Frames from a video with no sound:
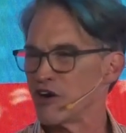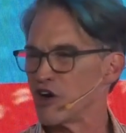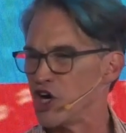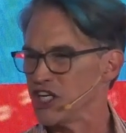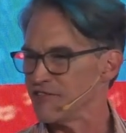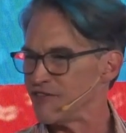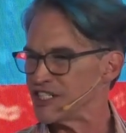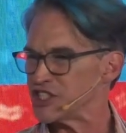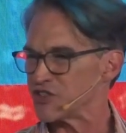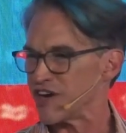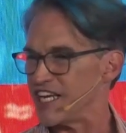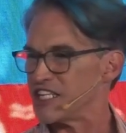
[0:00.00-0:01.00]
all of our
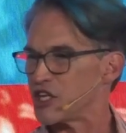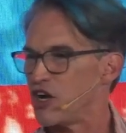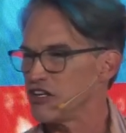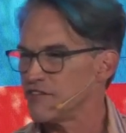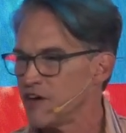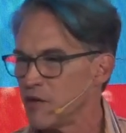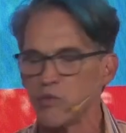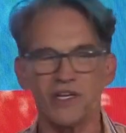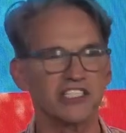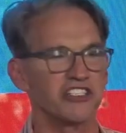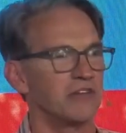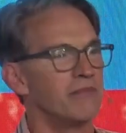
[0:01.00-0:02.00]
strength, all of our
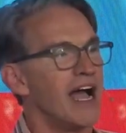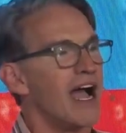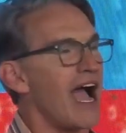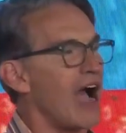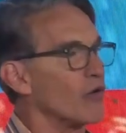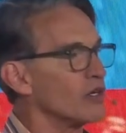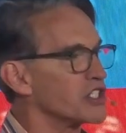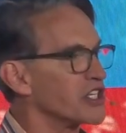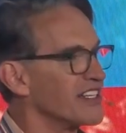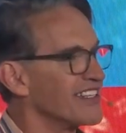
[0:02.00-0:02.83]
wisdom out.